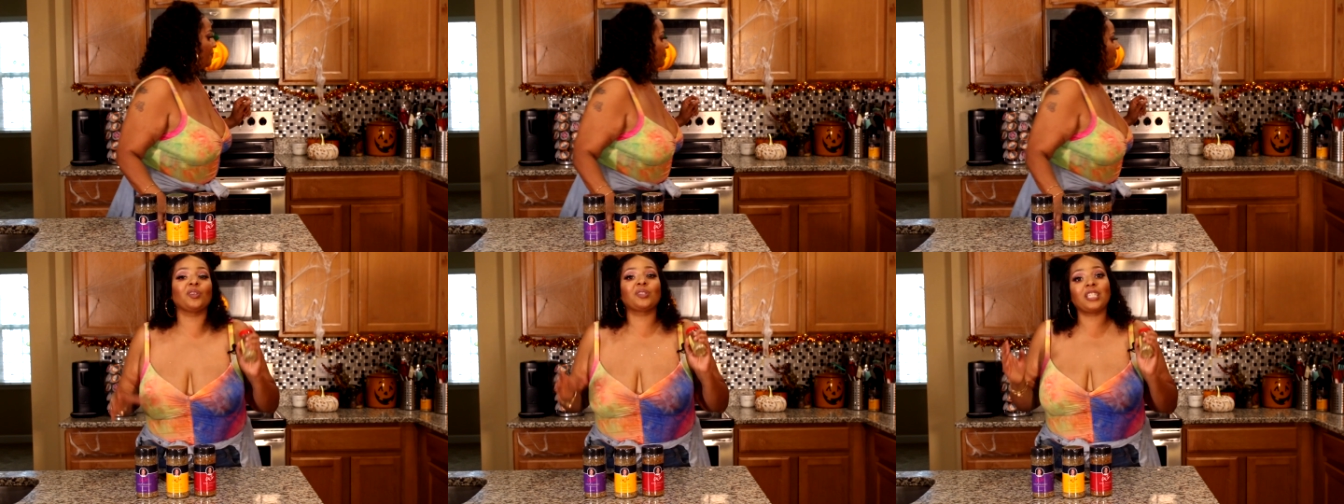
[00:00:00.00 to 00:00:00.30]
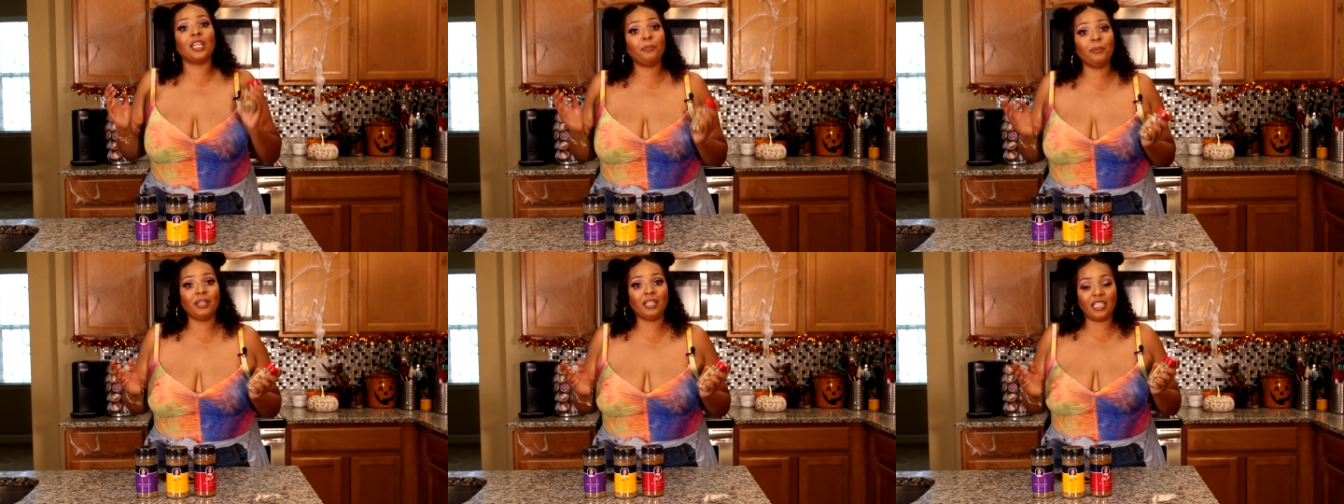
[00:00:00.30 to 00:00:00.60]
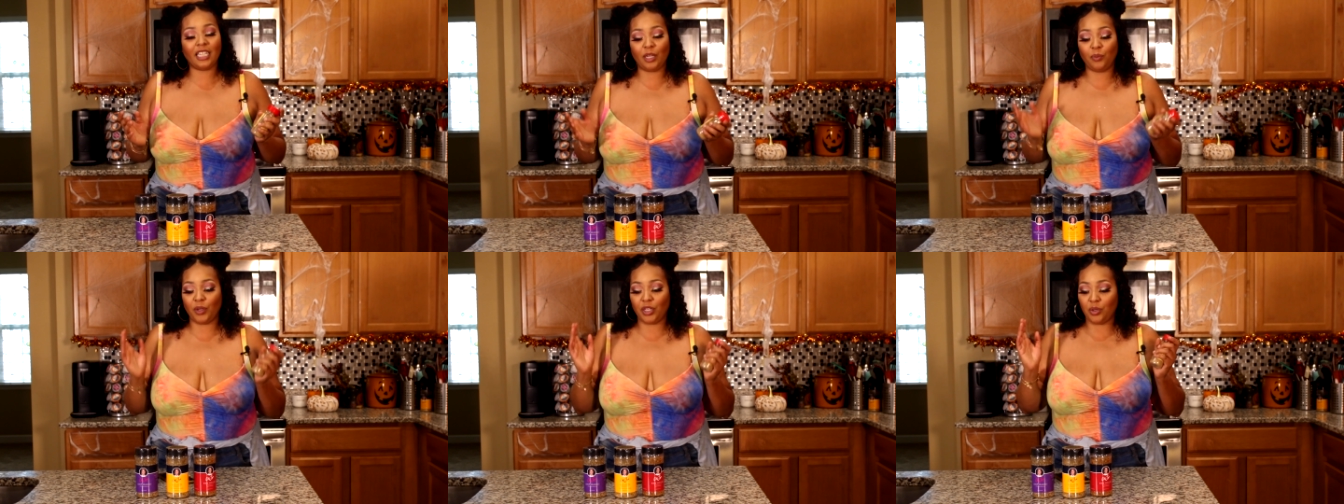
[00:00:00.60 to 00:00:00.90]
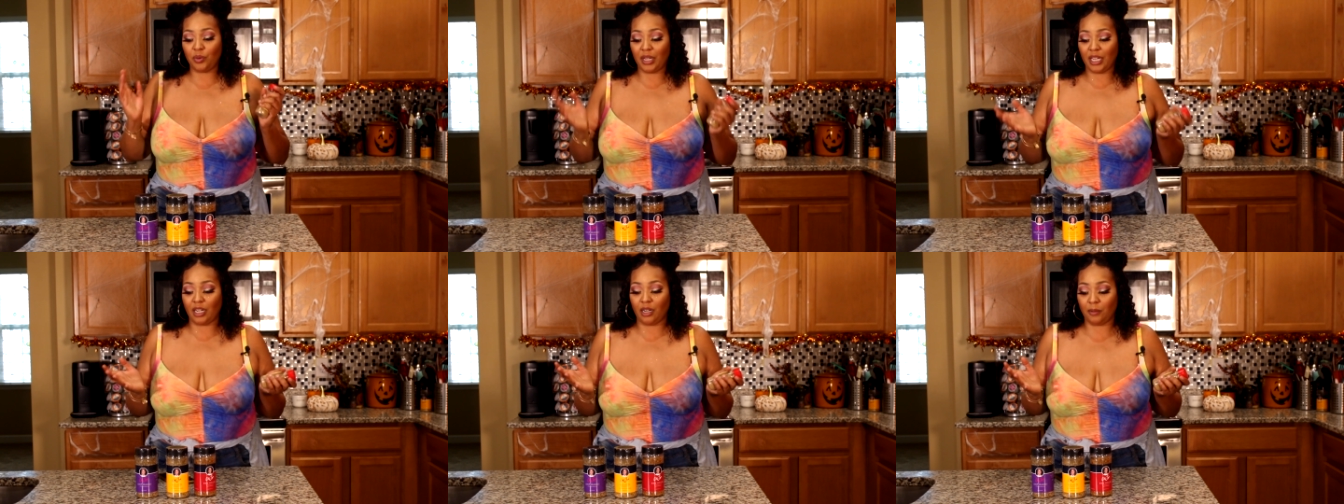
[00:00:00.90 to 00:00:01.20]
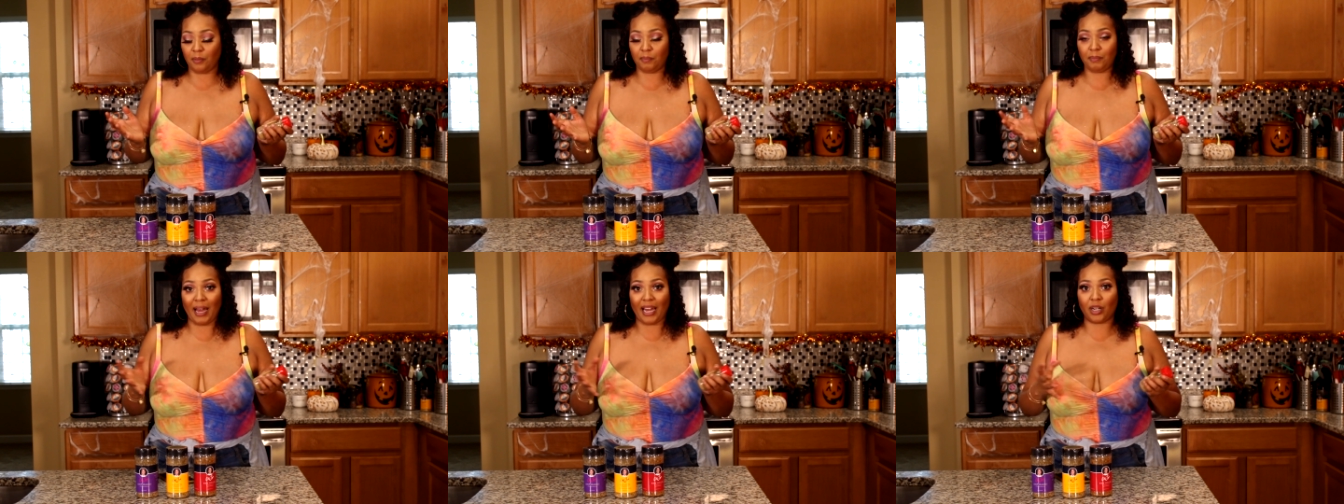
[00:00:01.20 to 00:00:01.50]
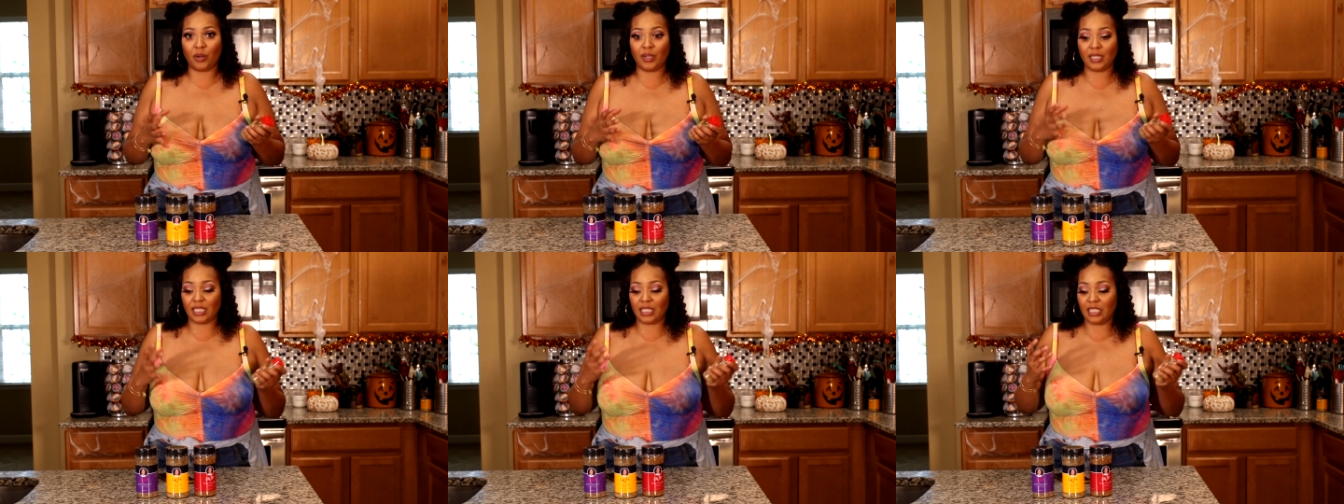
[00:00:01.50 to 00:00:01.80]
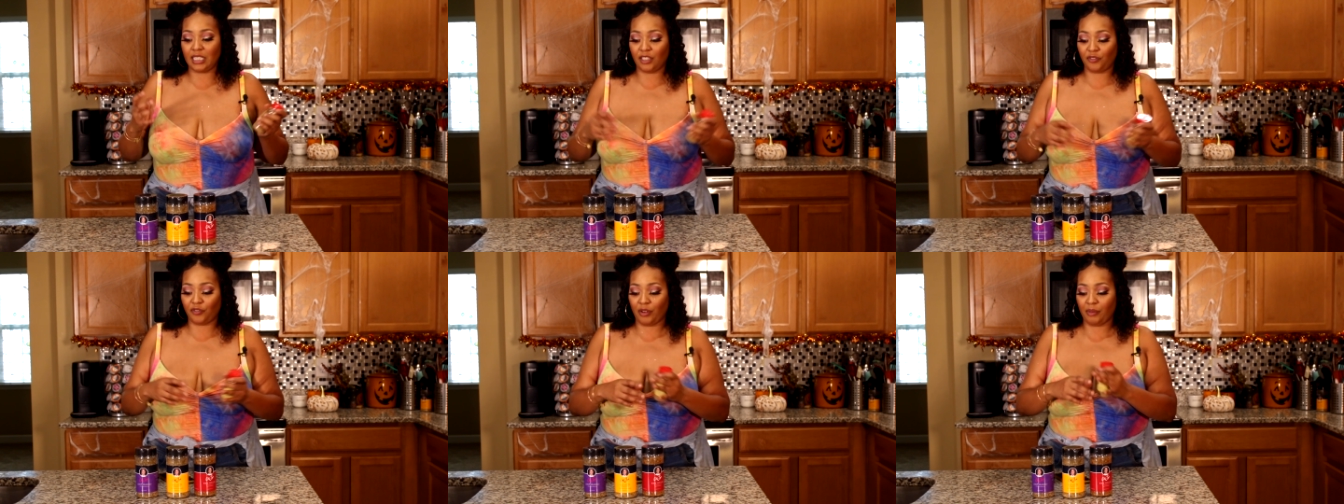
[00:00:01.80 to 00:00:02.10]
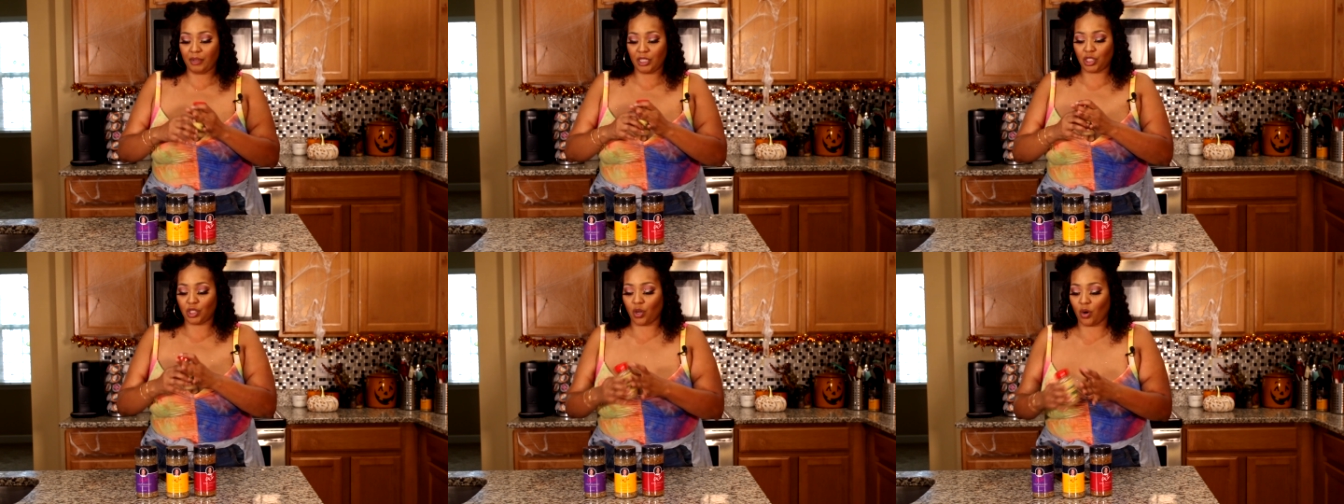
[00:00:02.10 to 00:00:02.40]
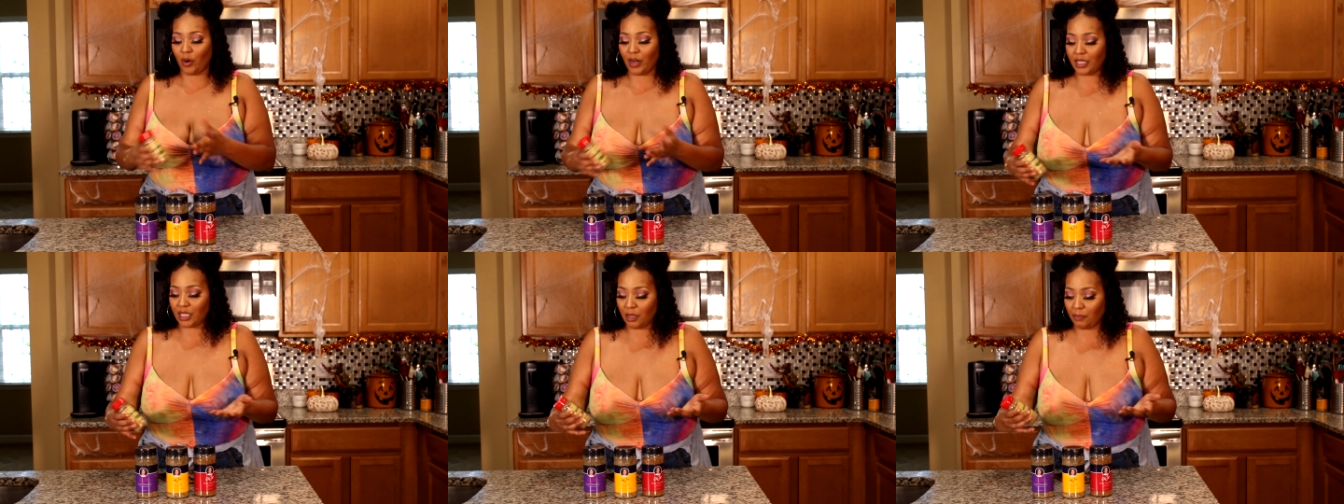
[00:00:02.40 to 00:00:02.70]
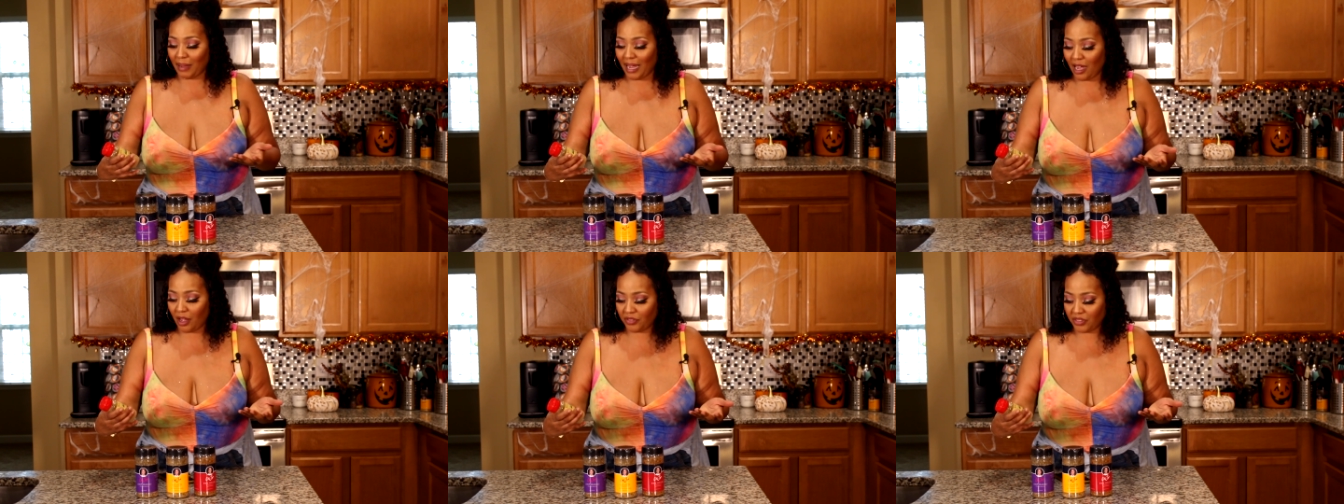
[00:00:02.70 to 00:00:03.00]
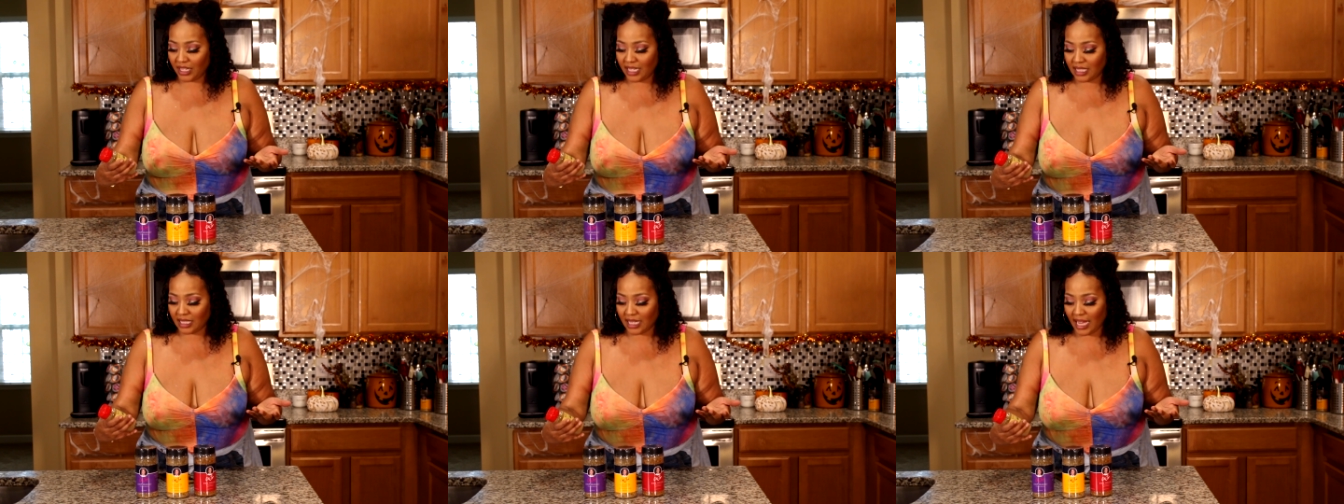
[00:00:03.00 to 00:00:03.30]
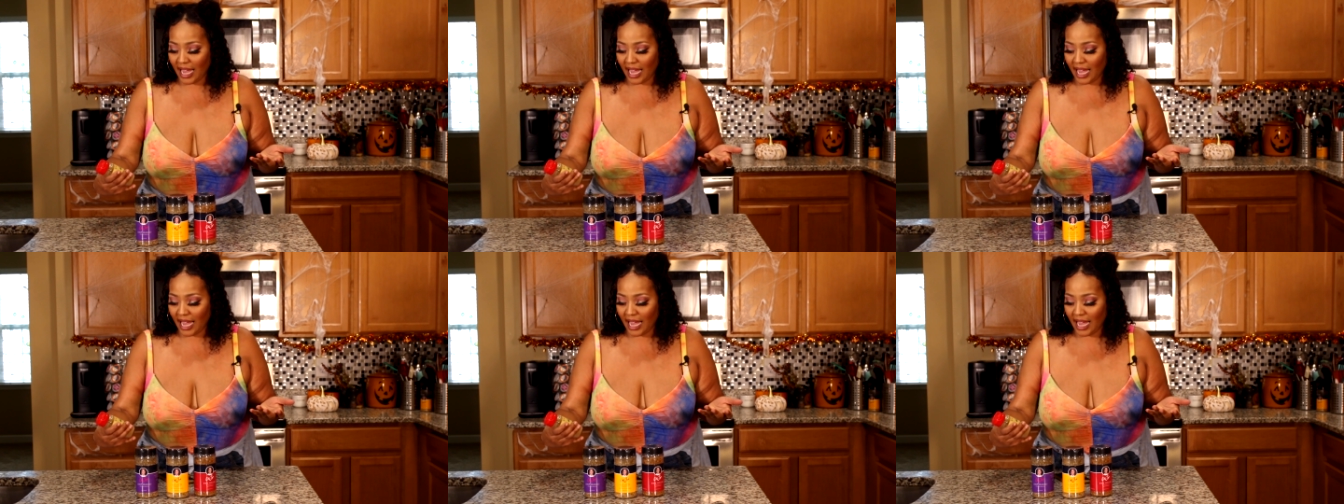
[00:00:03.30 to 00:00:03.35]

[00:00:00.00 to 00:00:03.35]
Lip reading: So typically when you get a bottle of seasoning from the store, it's about this